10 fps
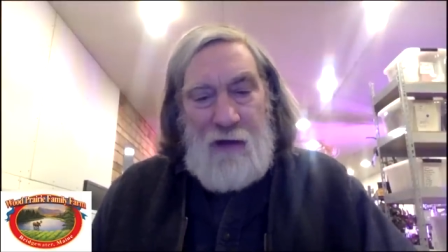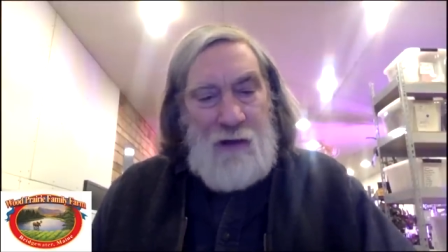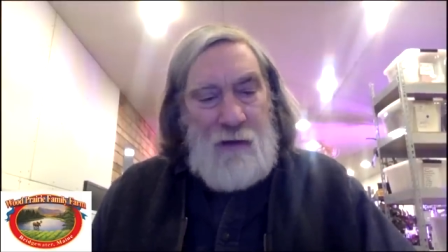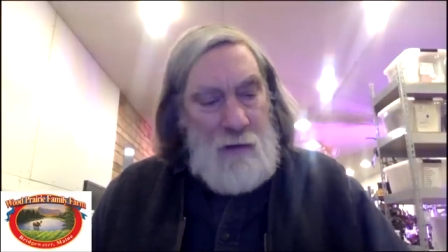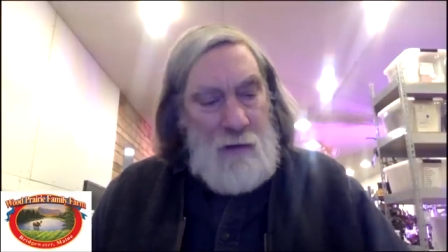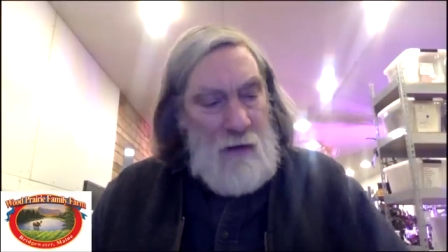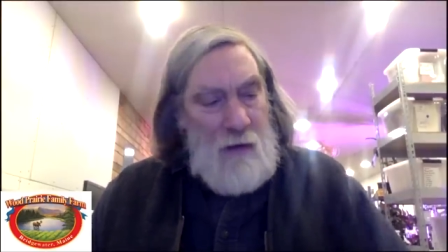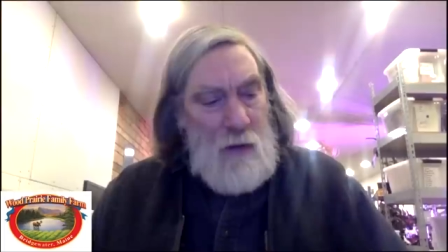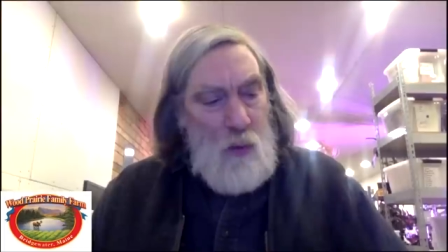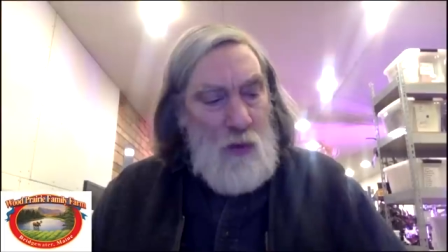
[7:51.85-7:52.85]
And
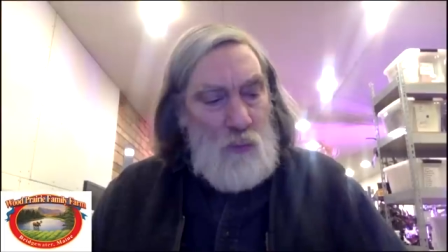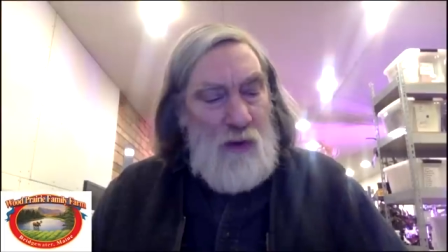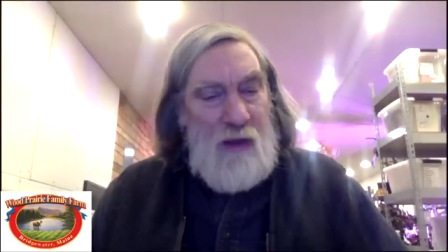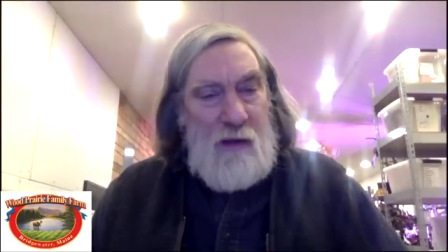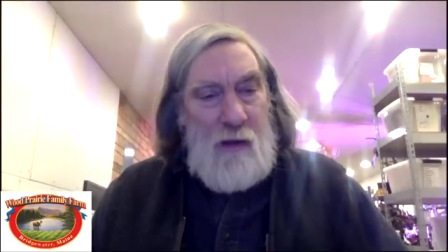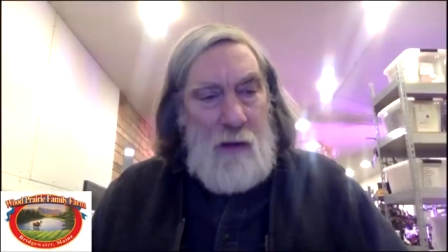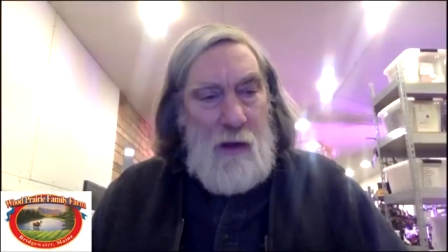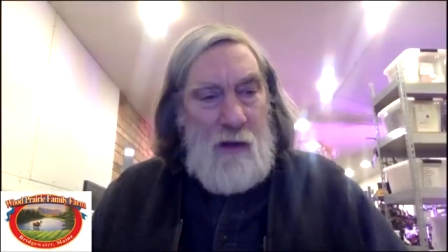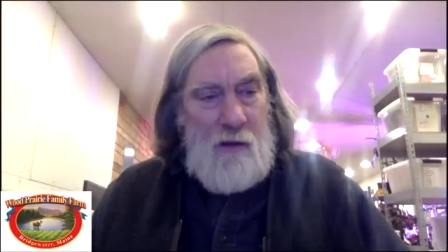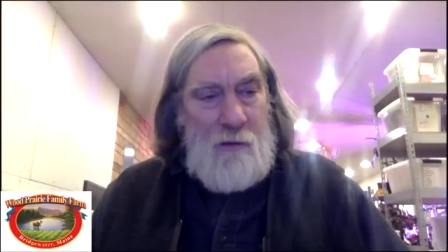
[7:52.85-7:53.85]
uh, when
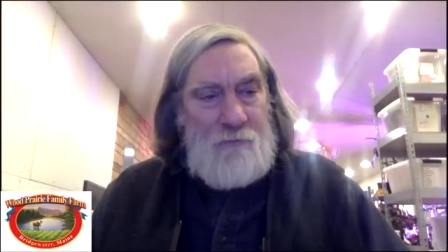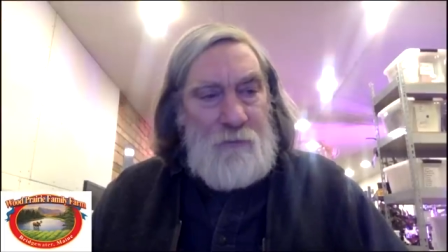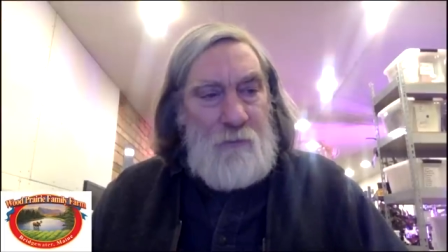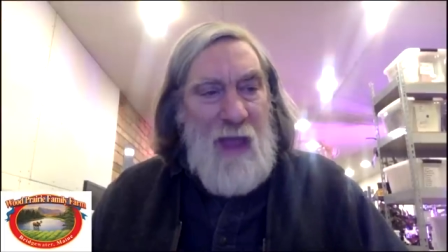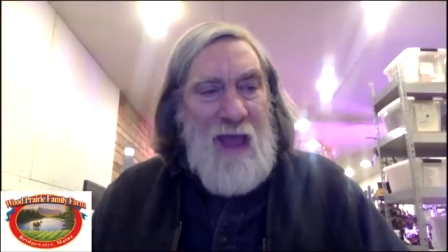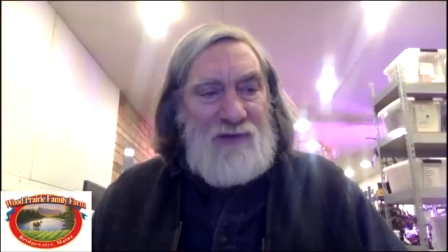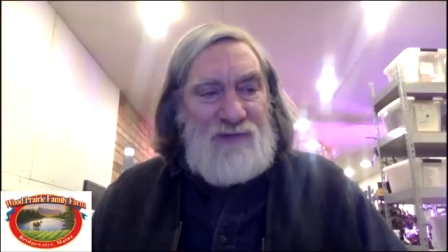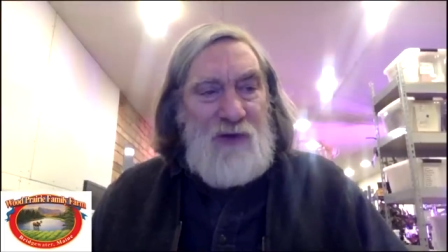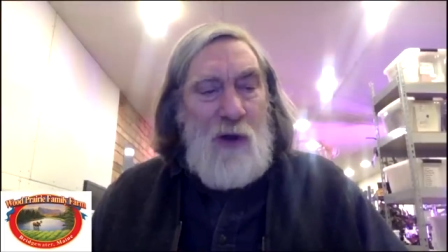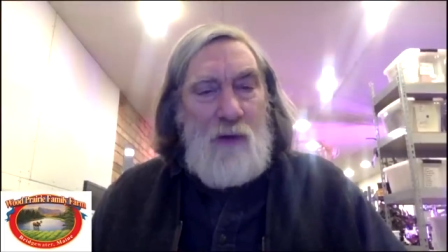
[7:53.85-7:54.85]
we uh,
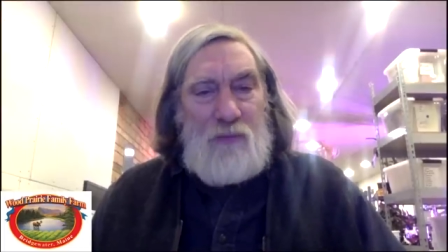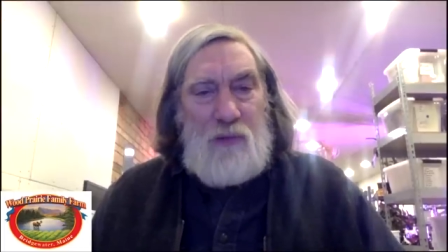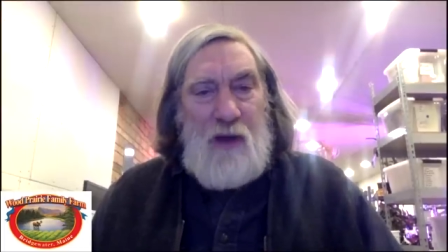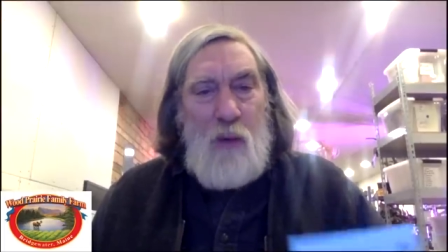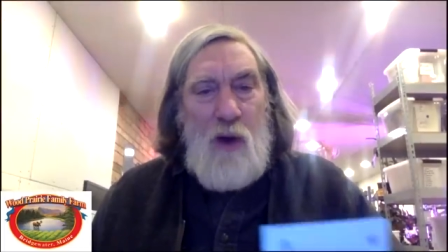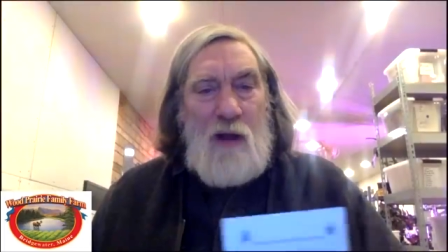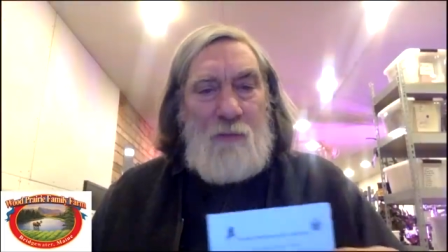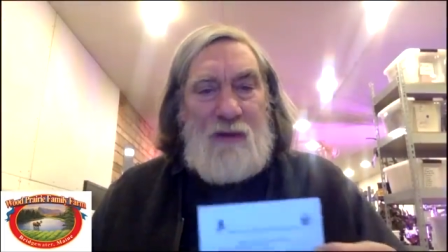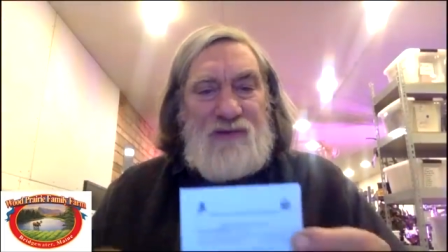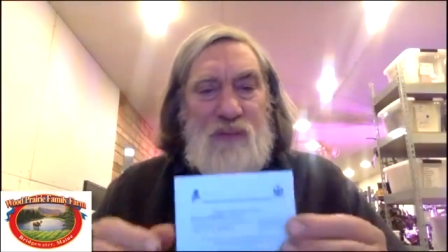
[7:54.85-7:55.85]
pass all the
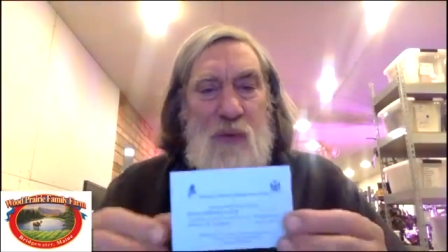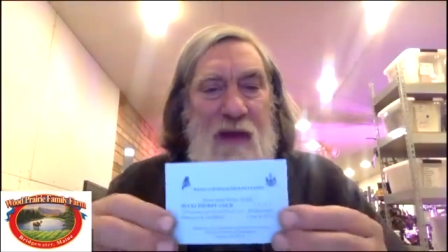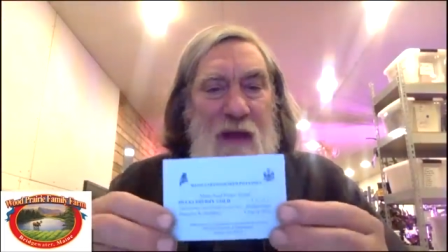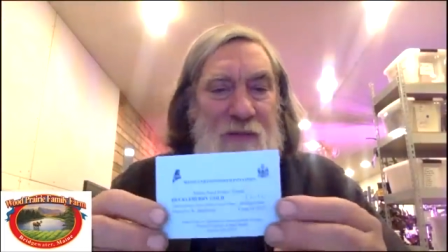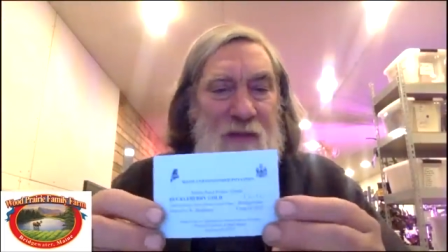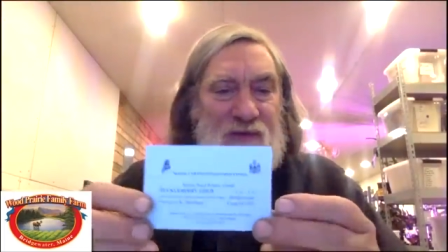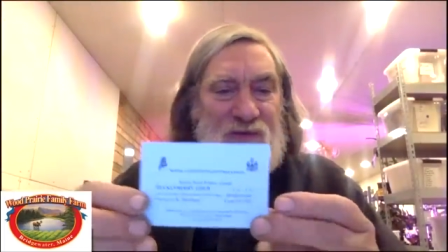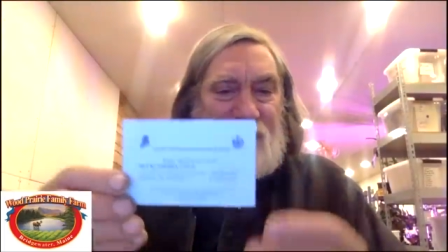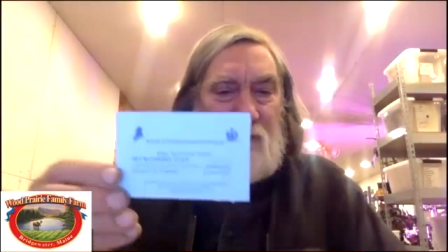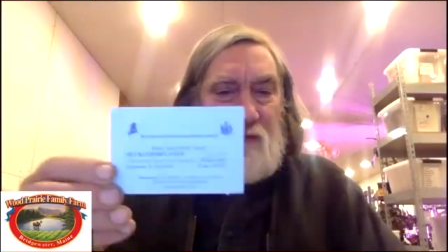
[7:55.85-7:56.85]
requirements, we
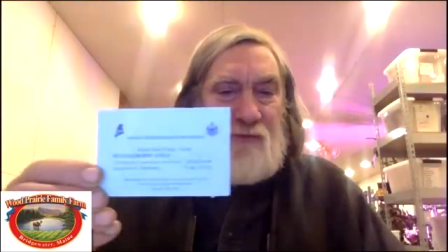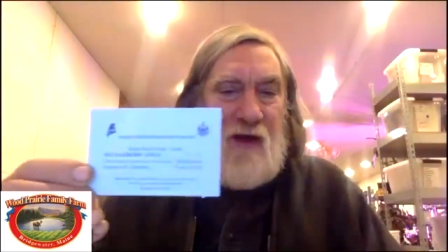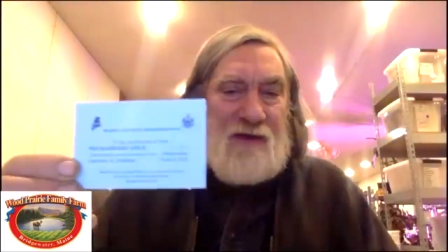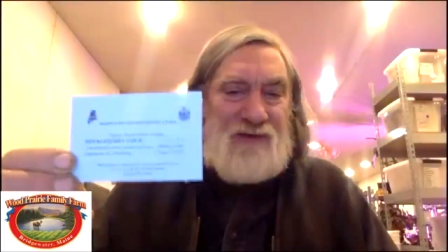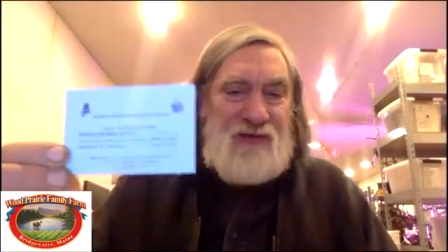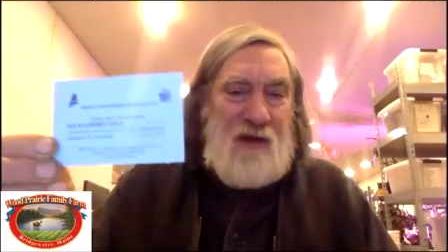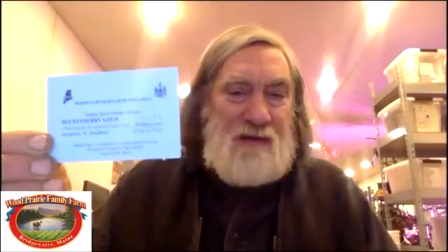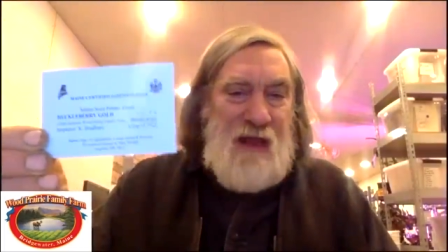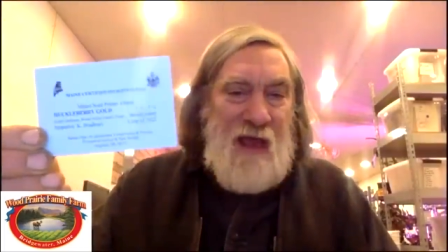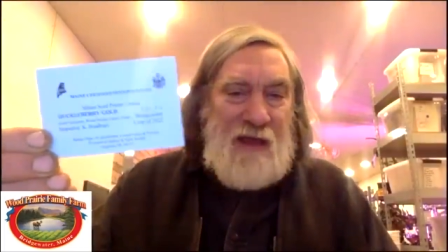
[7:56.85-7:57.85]
get these
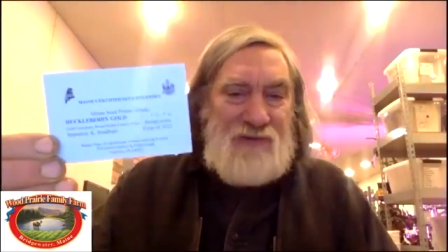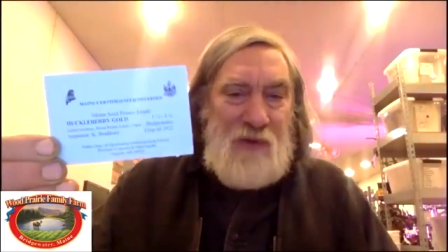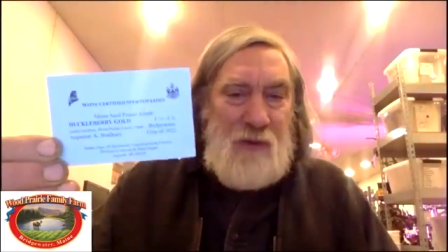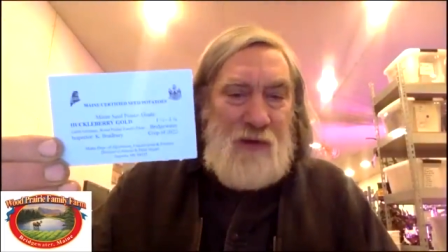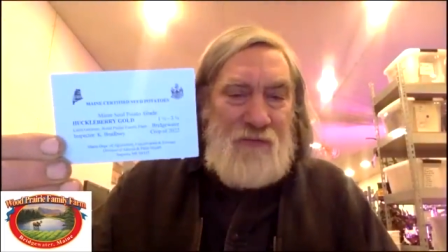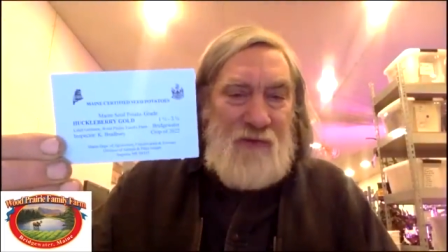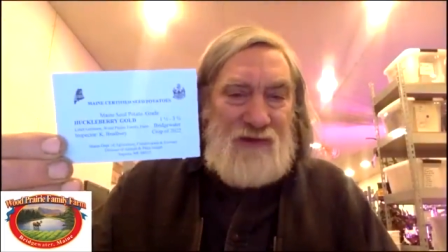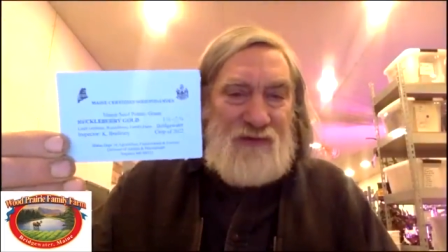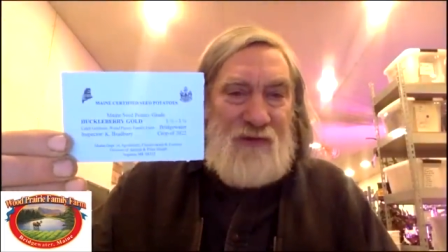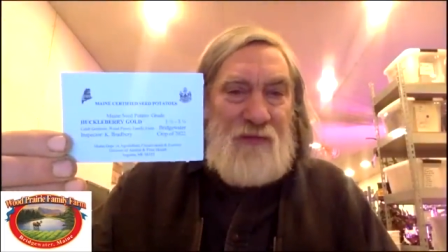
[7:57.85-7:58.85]
certified seed tags that
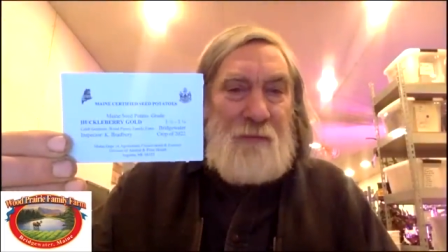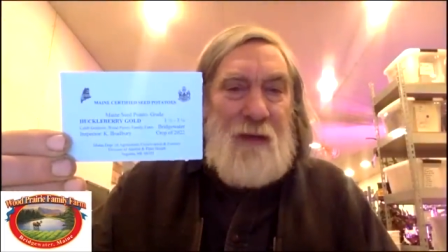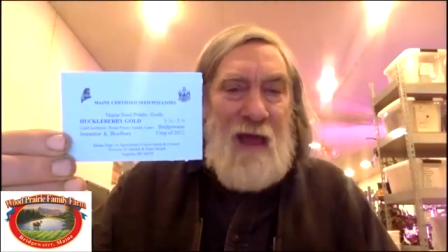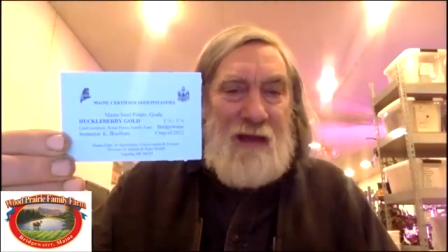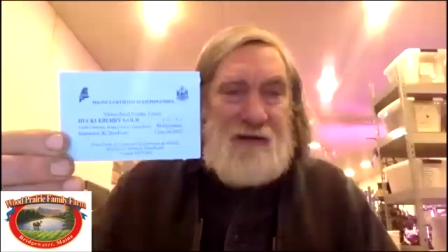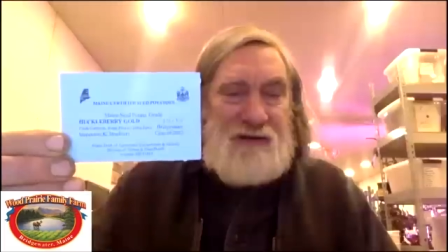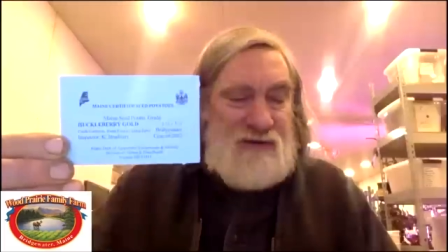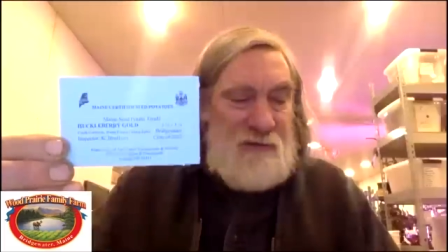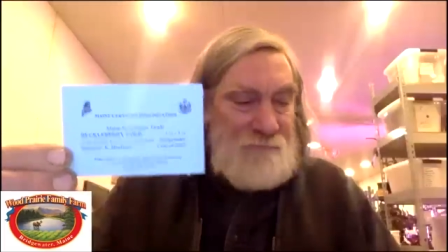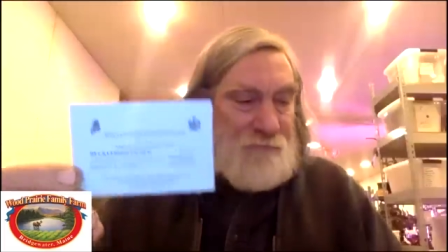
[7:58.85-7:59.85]
we affix to the
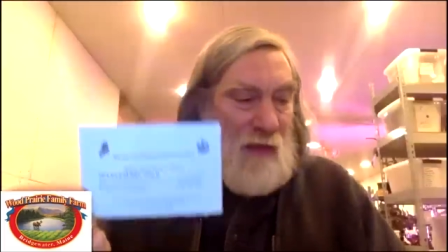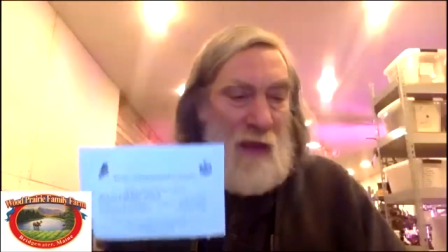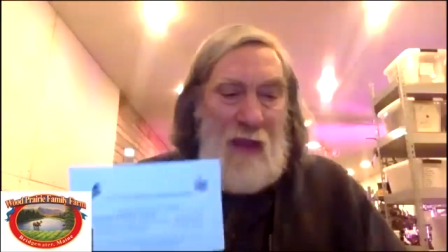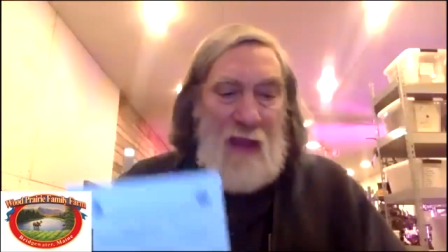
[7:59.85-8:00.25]
package.